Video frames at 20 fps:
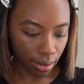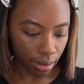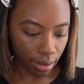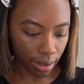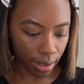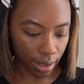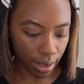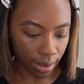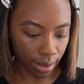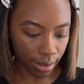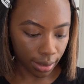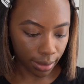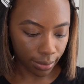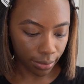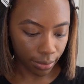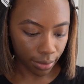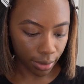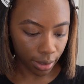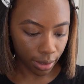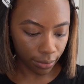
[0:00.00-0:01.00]
Get
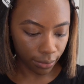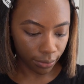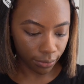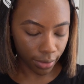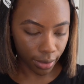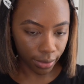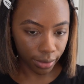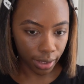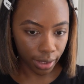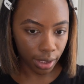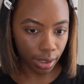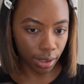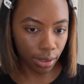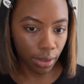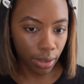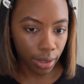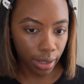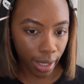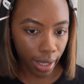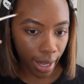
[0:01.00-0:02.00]
some foundation
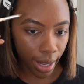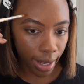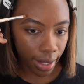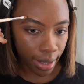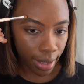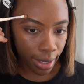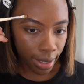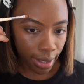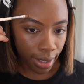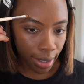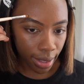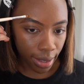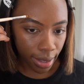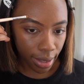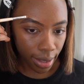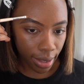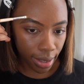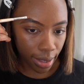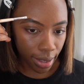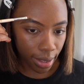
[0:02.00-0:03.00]
on that.
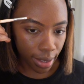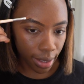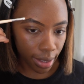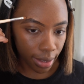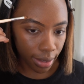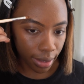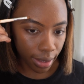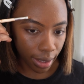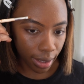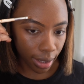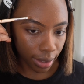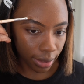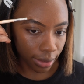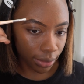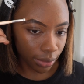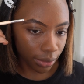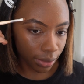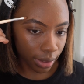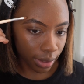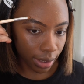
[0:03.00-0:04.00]
And then I
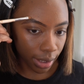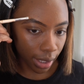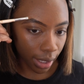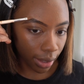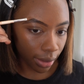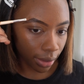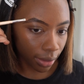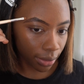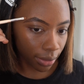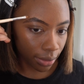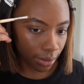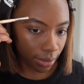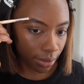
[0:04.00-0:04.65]
do the tail.